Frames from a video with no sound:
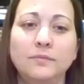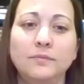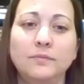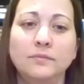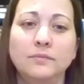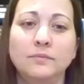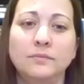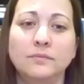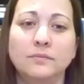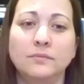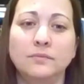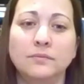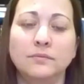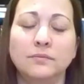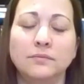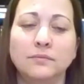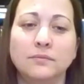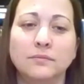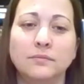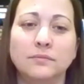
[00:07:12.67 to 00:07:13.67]

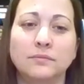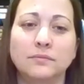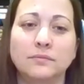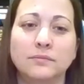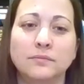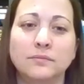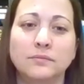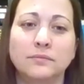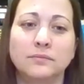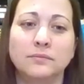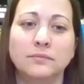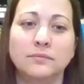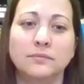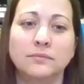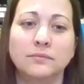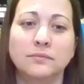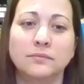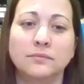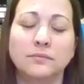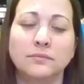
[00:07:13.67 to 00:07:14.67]

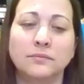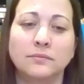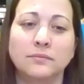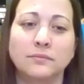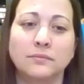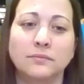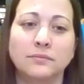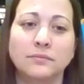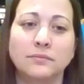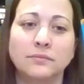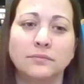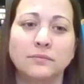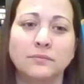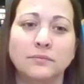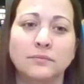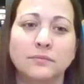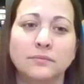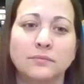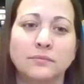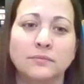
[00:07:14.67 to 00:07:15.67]

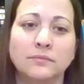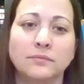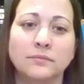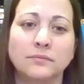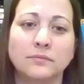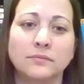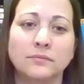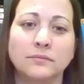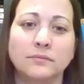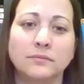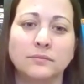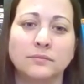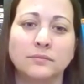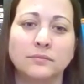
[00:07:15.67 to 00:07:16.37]
(silent)